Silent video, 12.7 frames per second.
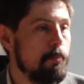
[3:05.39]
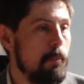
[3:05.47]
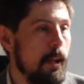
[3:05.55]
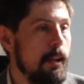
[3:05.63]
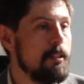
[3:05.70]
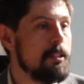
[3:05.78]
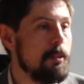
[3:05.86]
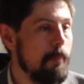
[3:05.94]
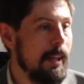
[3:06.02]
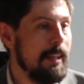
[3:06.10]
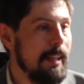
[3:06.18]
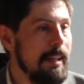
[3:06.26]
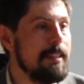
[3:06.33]
plan to
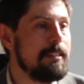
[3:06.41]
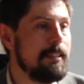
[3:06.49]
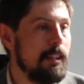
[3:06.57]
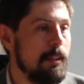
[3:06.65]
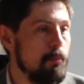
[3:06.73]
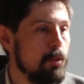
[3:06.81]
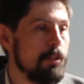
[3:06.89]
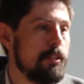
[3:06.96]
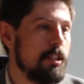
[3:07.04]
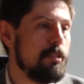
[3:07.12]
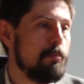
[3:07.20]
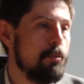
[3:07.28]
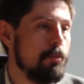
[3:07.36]
make it easier and more
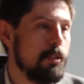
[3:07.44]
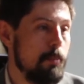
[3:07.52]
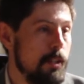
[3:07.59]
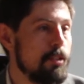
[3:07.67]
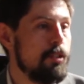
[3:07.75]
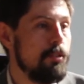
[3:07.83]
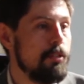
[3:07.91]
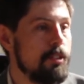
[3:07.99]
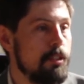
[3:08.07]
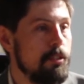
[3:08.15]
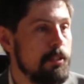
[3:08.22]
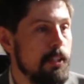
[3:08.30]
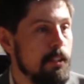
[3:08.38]
accessible to be a student
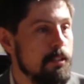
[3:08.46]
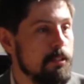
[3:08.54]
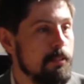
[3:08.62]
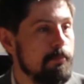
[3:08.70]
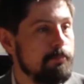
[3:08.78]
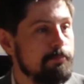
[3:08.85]
in New Zealand.